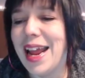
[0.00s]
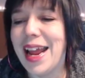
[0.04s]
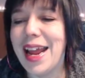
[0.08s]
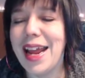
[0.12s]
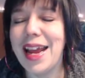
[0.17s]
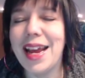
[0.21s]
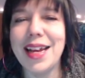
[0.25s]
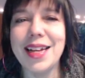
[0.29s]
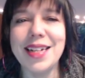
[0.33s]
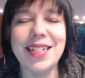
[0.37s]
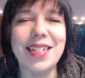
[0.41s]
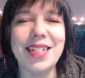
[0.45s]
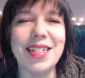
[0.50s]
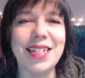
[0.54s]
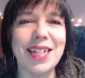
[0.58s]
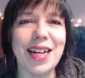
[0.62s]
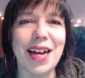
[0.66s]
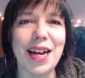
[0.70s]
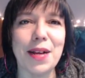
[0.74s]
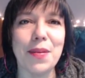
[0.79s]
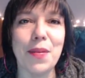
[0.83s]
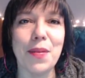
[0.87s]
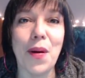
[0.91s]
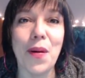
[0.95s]
And
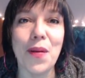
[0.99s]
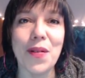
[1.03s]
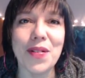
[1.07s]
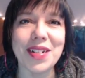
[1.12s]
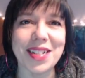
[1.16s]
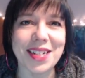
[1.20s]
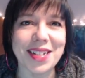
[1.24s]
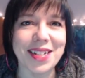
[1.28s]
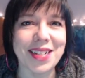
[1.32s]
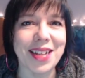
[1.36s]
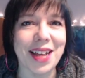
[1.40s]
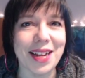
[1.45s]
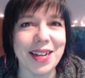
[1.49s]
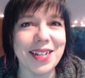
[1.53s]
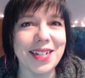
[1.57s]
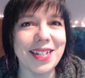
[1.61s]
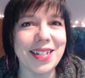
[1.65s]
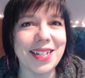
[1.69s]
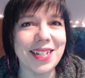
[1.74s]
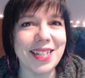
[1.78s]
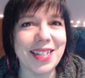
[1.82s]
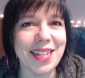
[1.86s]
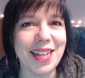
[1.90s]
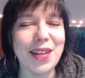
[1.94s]
I am always
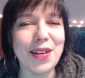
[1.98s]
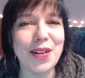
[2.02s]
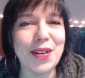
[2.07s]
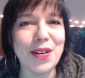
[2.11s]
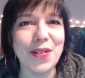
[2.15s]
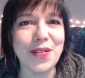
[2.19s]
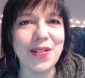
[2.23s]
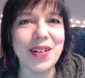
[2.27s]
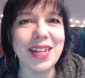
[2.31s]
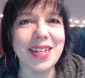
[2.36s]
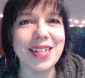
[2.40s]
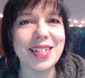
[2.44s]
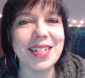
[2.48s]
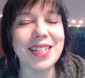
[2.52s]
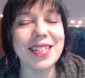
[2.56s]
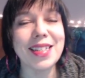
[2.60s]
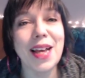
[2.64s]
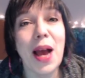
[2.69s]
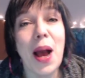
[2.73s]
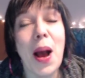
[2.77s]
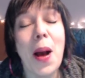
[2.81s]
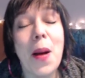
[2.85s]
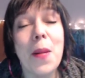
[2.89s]
excited to see who it is.